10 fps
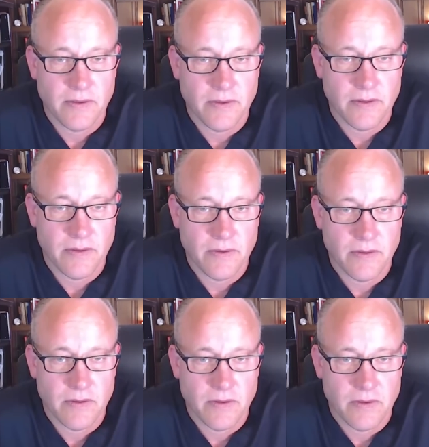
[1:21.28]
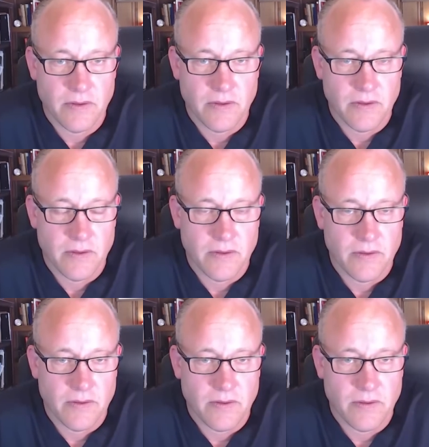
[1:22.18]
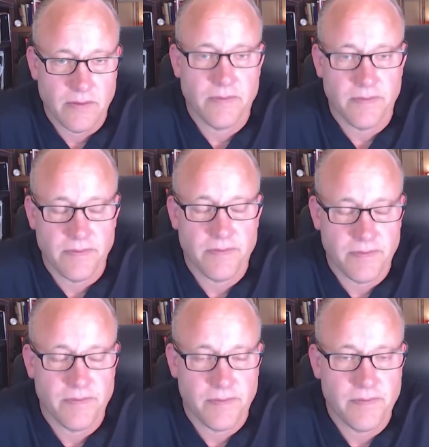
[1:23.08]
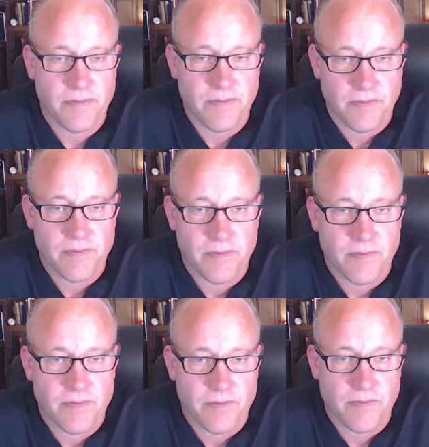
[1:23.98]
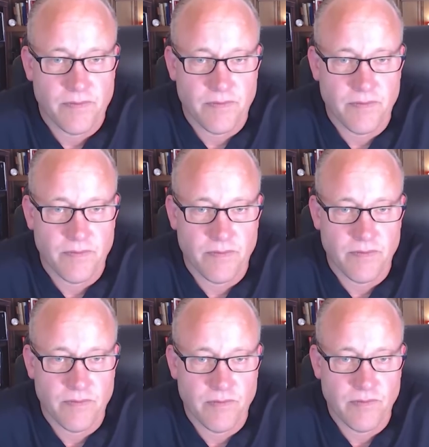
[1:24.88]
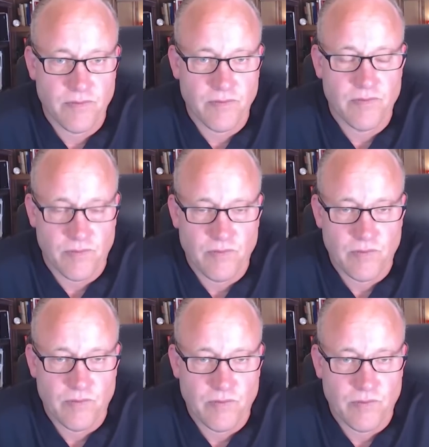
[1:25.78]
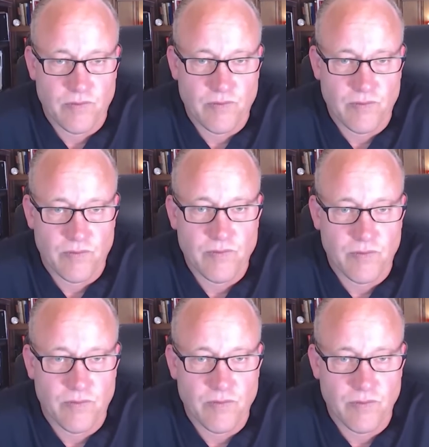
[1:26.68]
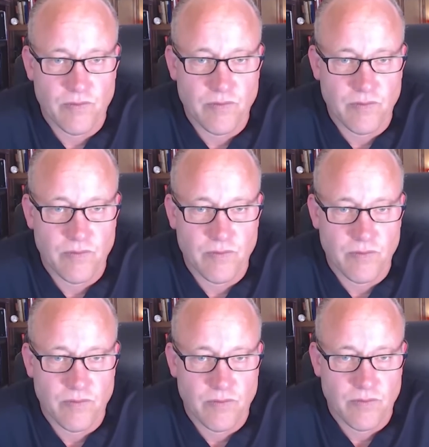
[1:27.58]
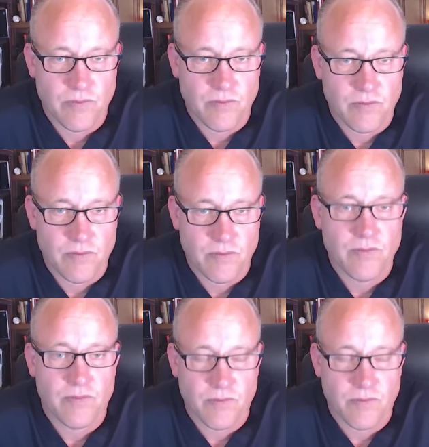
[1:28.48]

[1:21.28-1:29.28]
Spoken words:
The person shown says nothing.